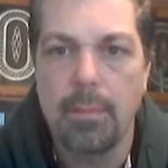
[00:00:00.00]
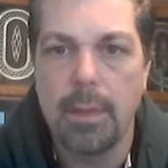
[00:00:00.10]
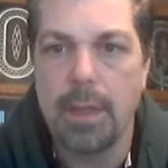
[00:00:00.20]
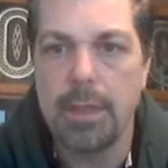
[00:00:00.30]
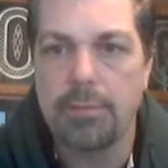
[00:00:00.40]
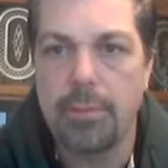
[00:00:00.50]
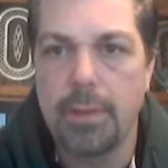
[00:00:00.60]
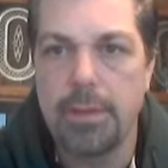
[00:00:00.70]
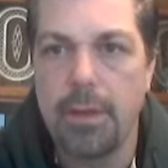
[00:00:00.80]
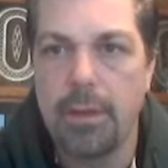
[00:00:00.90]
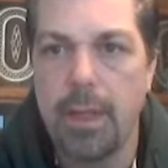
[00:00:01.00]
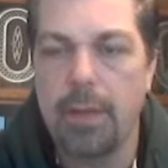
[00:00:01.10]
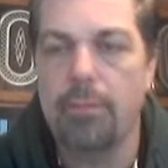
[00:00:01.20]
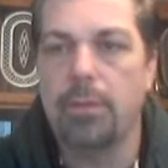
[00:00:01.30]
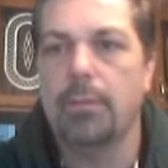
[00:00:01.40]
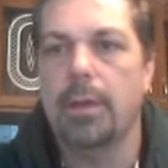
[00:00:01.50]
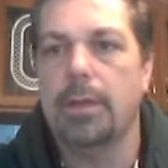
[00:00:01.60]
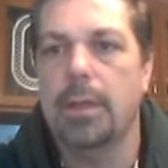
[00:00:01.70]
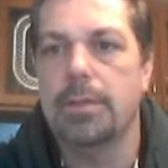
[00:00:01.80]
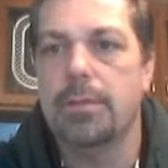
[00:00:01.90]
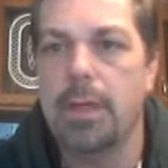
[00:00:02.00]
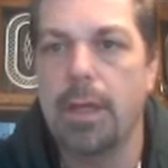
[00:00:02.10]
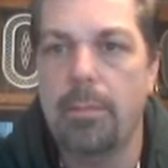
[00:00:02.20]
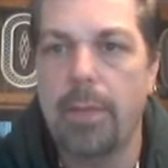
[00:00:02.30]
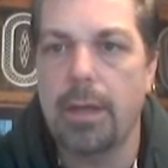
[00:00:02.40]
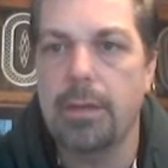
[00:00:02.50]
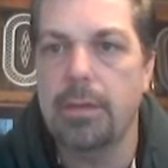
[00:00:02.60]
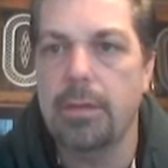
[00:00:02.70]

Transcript: but I just want to show you that real quick to you. So anyhow, back to